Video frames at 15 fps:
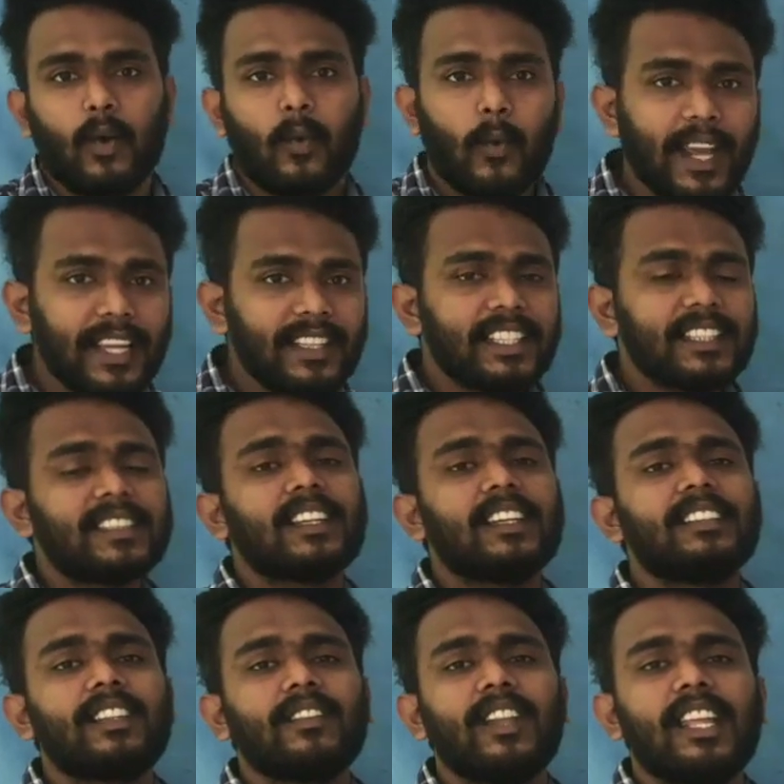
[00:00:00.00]
Why
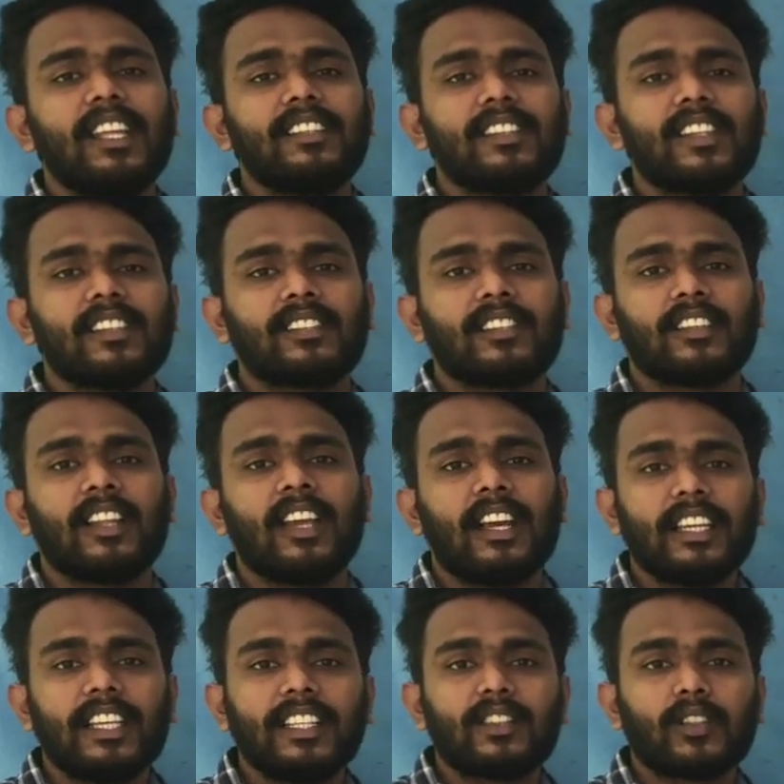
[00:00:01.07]
this civilization
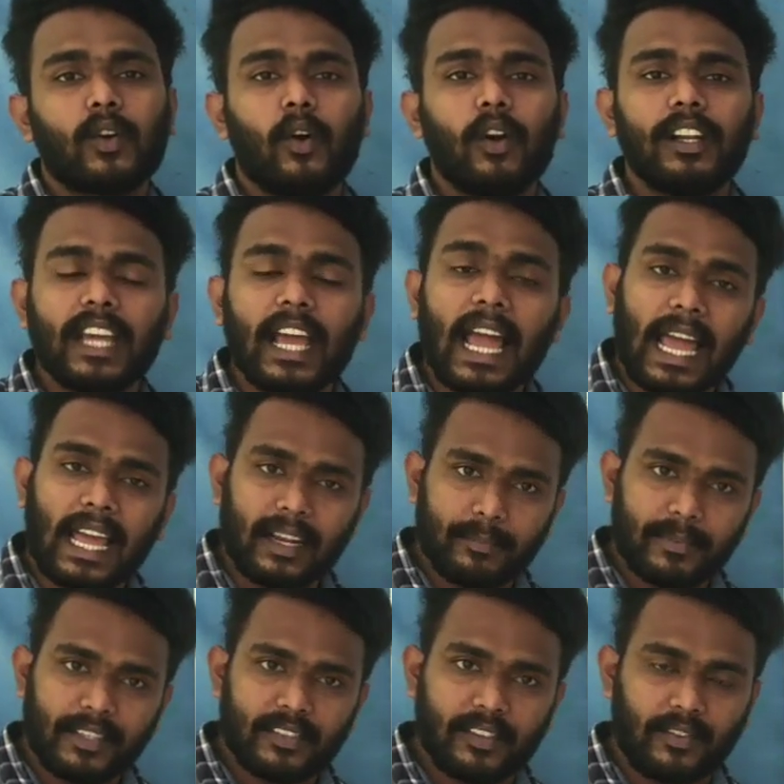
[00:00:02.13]
is called
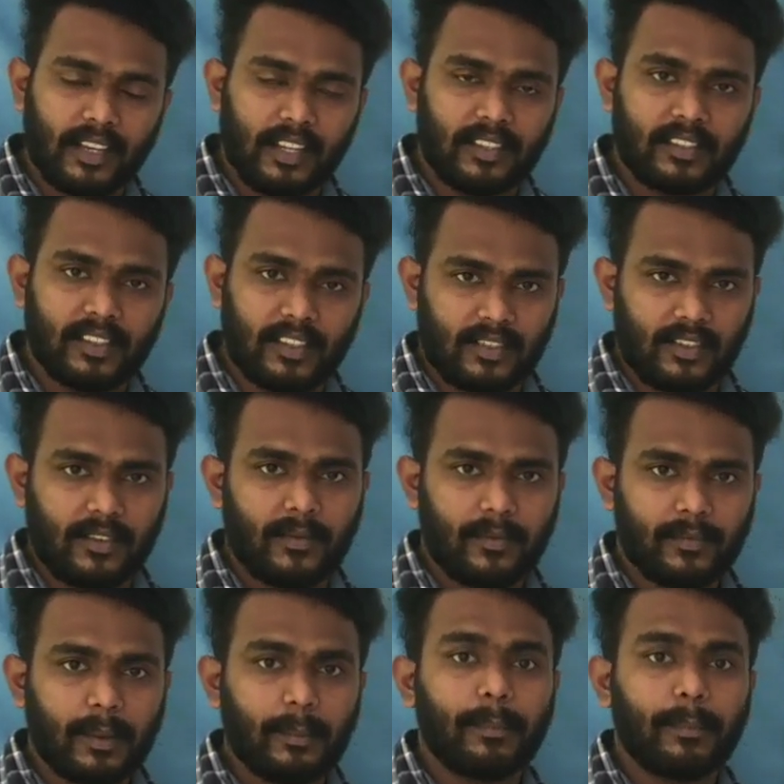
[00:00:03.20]
Harappan civilization?